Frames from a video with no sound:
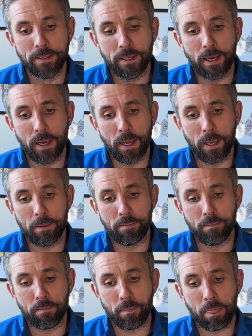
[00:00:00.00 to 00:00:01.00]

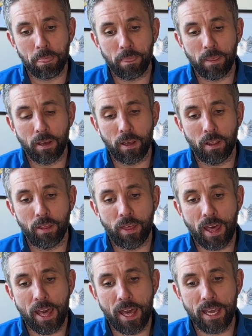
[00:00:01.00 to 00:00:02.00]

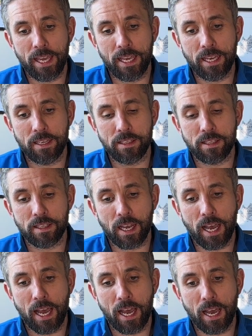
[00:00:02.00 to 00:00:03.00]
There is
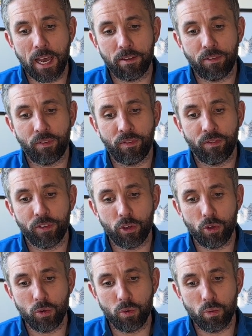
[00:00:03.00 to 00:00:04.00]
a
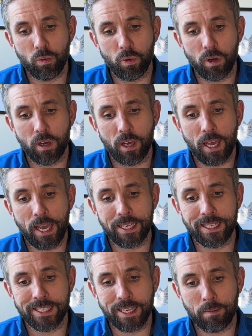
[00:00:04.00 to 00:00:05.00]
few
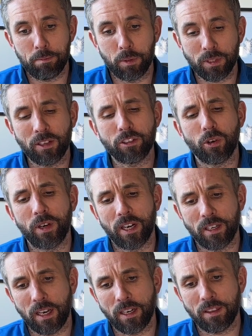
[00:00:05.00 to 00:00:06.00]
examples. I'm sorry,
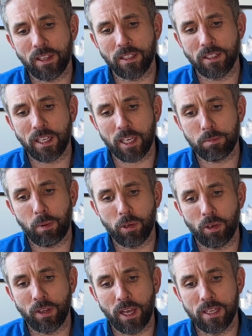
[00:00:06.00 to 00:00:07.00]
and I think the last point
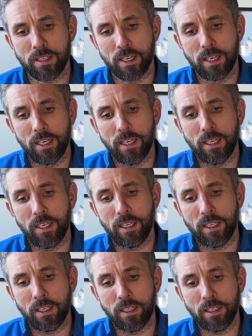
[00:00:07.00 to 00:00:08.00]
on that is,
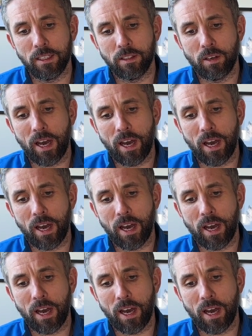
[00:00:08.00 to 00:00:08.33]
we